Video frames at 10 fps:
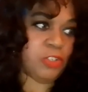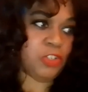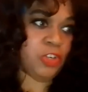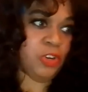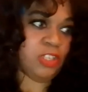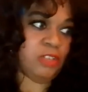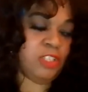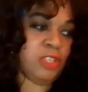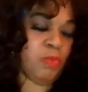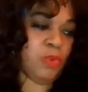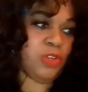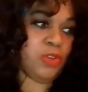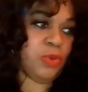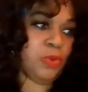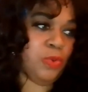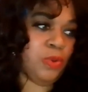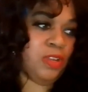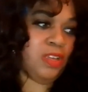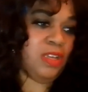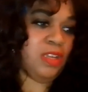the journey of someone who,
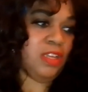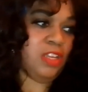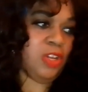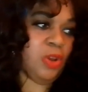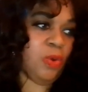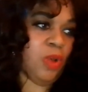you know,